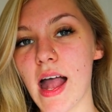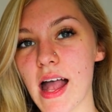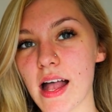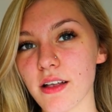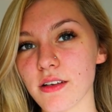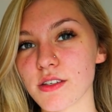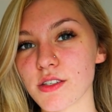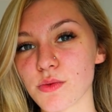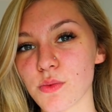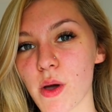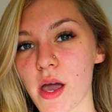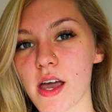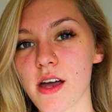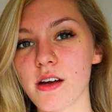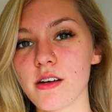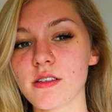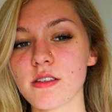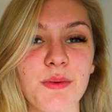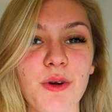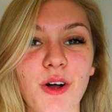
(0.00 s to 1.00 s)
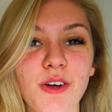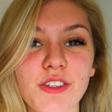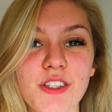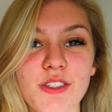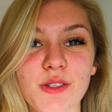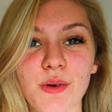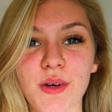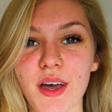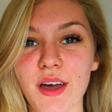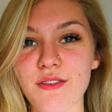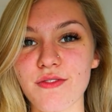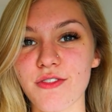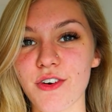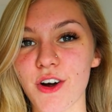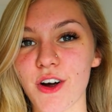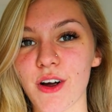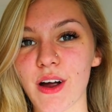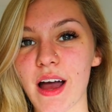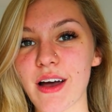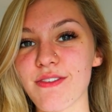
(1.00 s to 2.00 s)
elsewhere. So we're all just going out
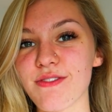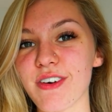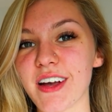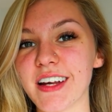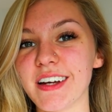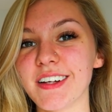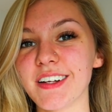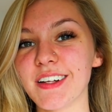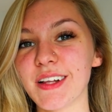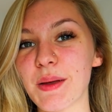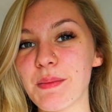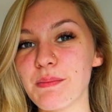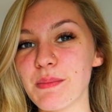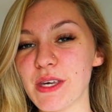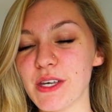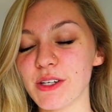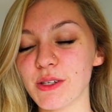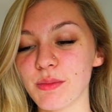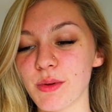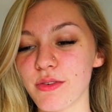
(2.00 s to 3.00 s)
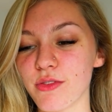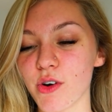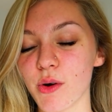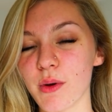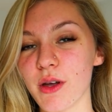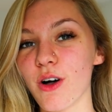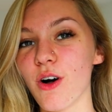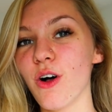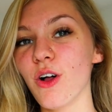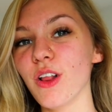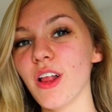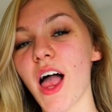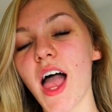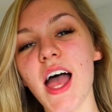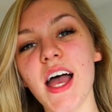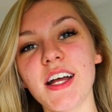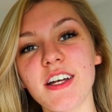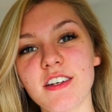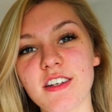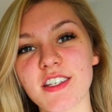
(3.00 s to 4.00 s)
for a final meal before we all
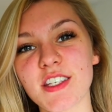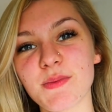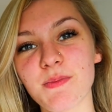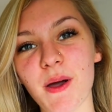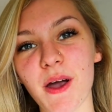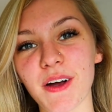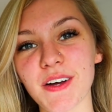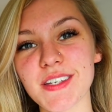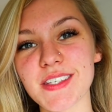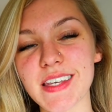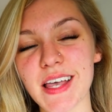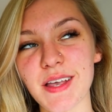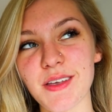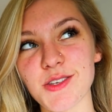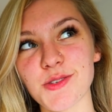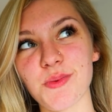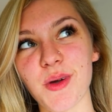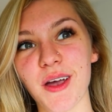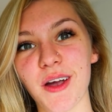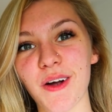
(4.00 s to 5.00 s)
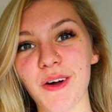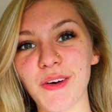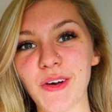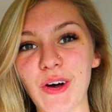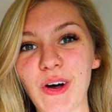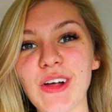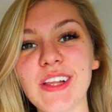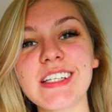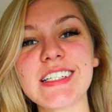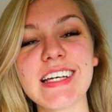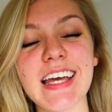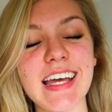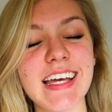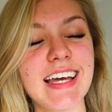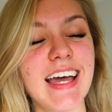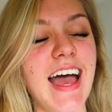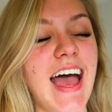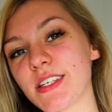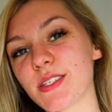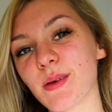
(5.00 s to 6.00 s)
disperse elsewhere on
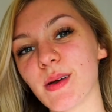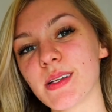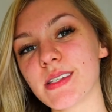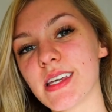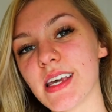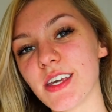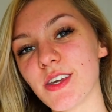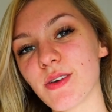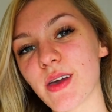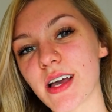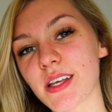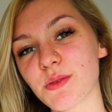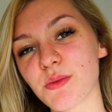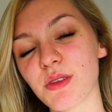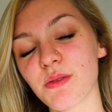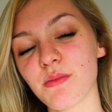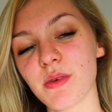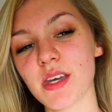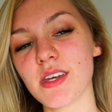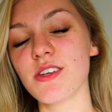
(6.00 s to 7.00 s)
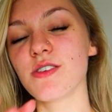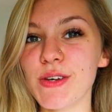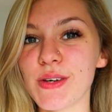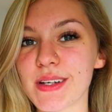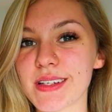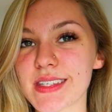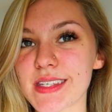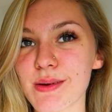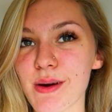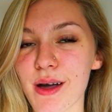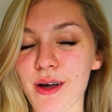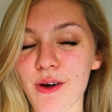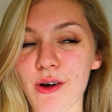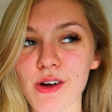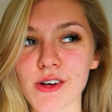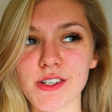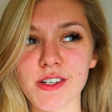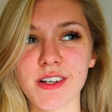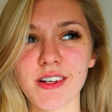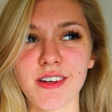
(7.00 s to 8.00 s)
holiday. So I'll take you guys with me. You can see what I
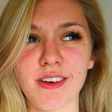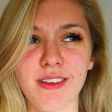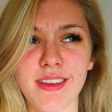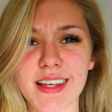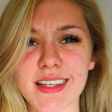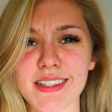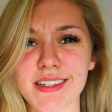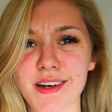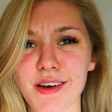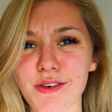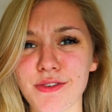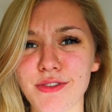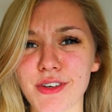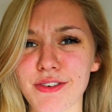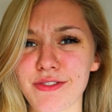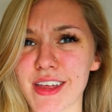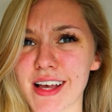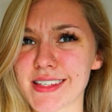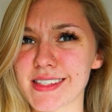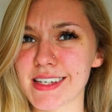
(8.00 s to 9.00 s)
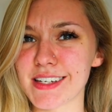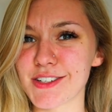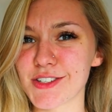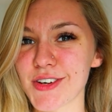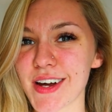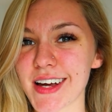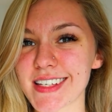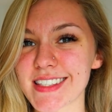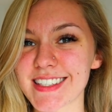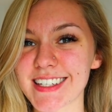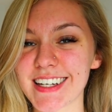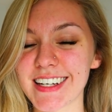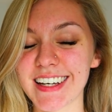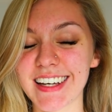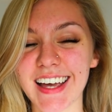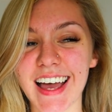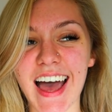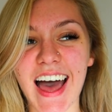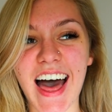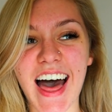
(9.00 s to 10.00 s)
order and all that stuff if that's
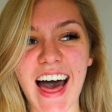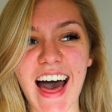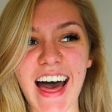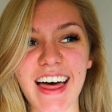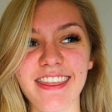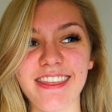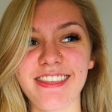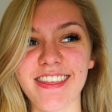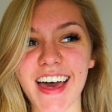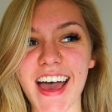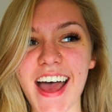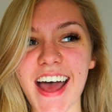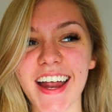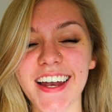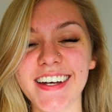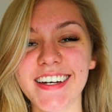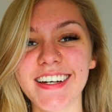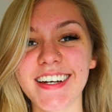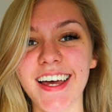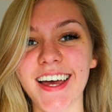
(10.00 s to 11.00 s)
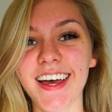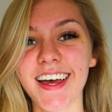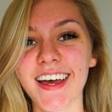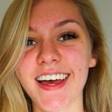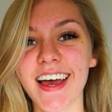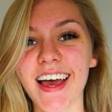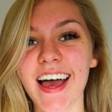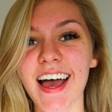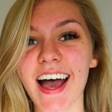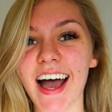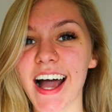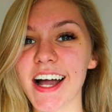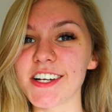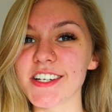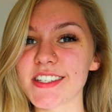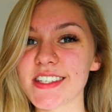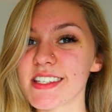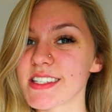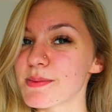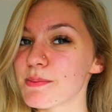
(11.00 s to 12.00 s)
interesting. And then I
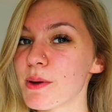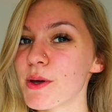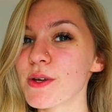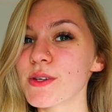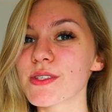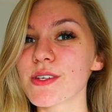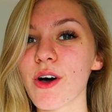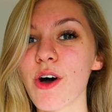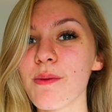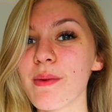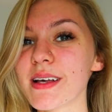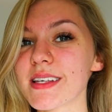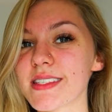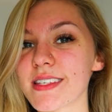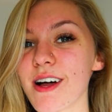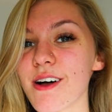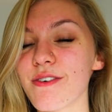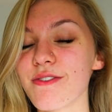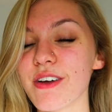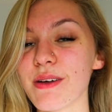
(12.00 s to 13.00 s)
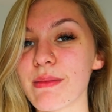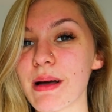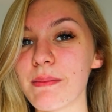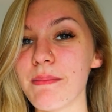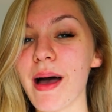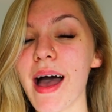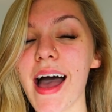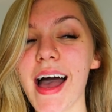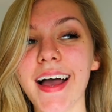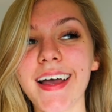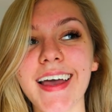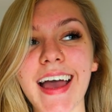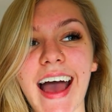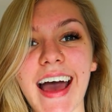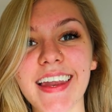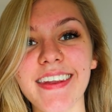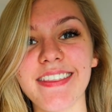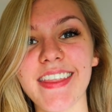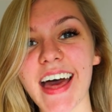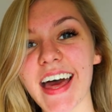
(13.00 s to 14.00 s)
just need to put all my stuff in my bag,
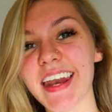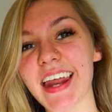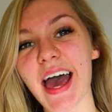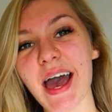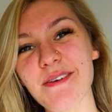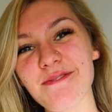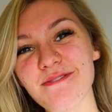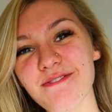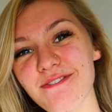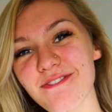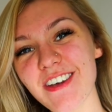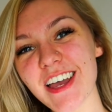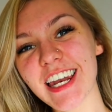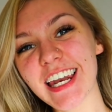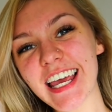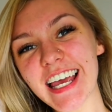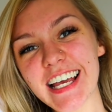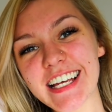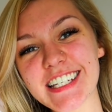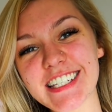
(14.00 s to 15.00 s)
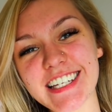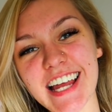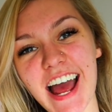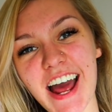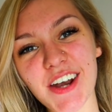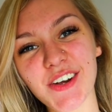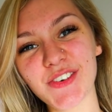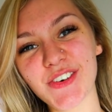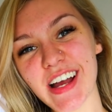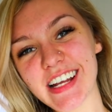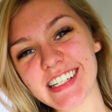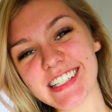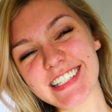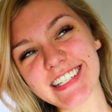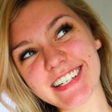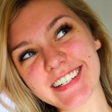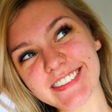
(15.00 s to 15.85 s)
and then I'm finished and ready to